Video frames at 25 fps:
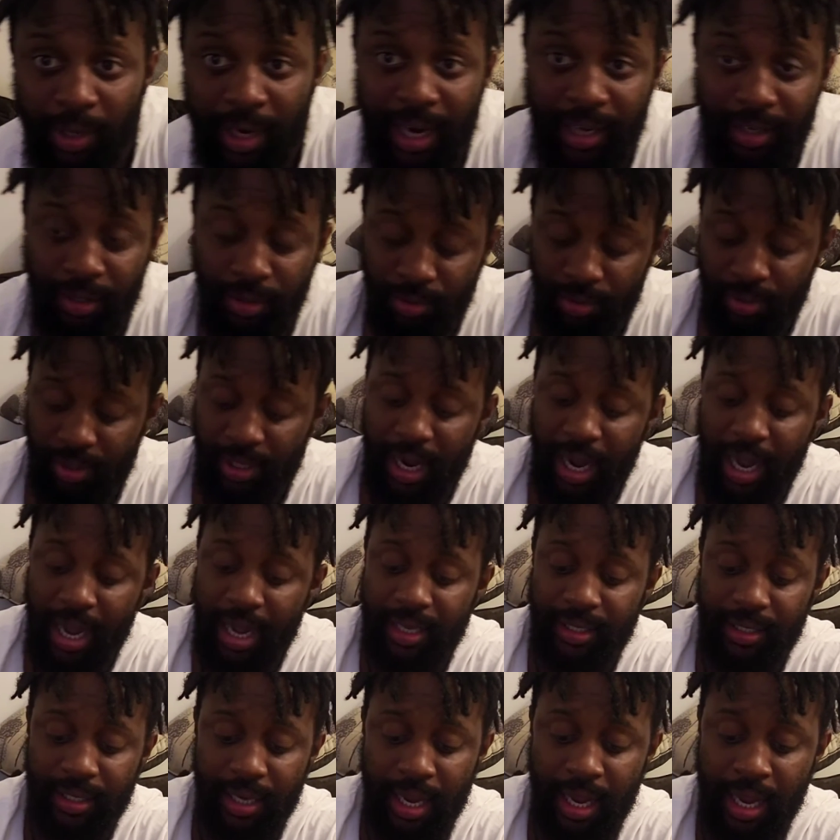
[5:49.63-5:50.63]
what I use,
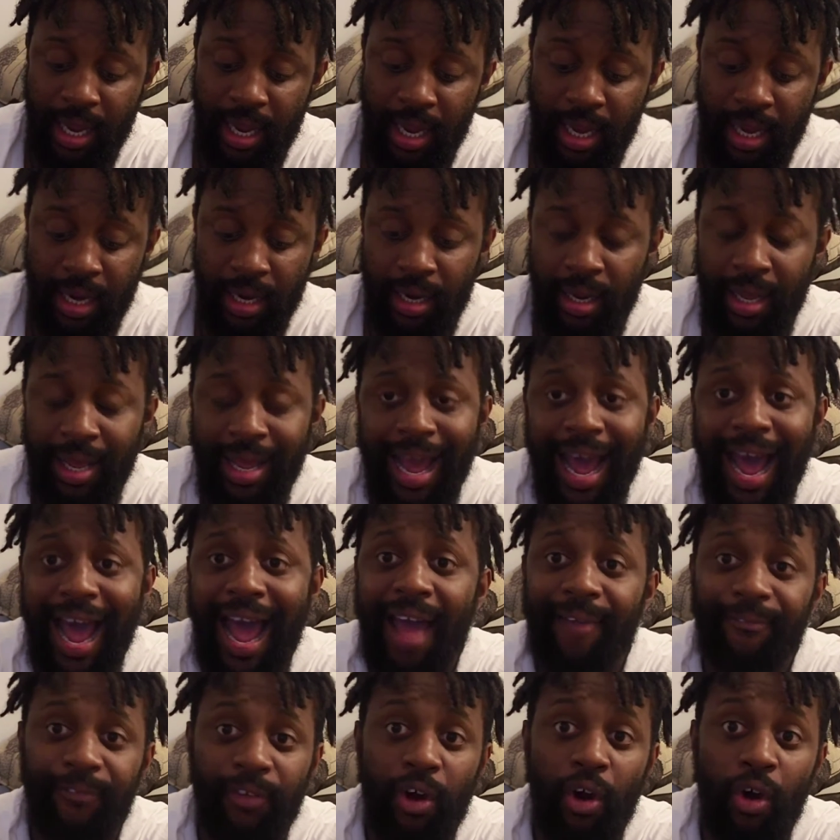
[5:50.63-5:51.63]
guys. And I
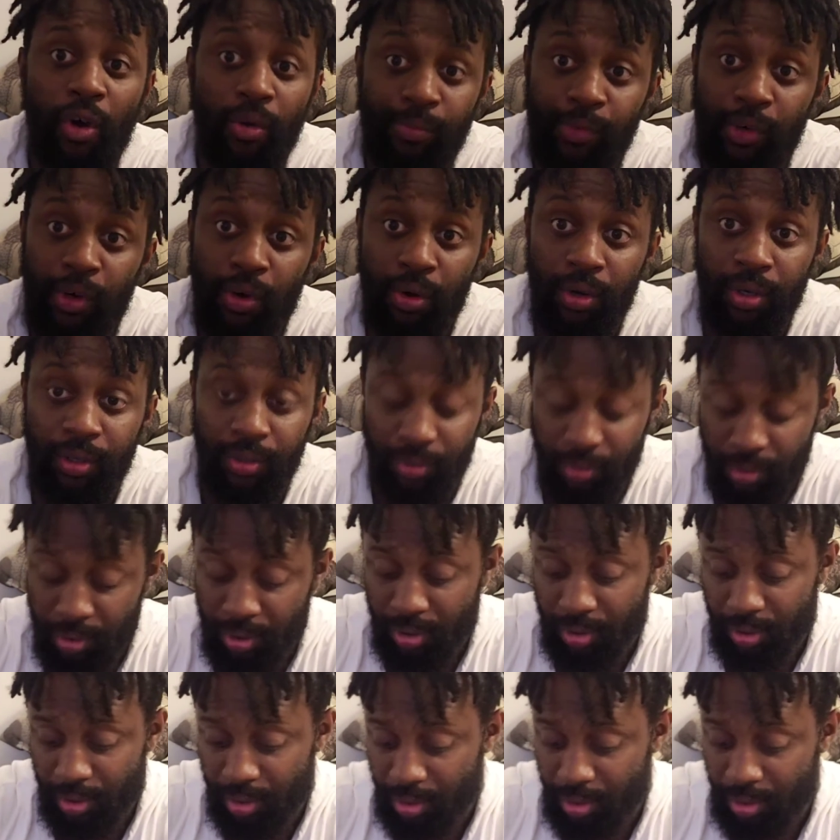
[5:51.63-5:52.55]
have comb coils.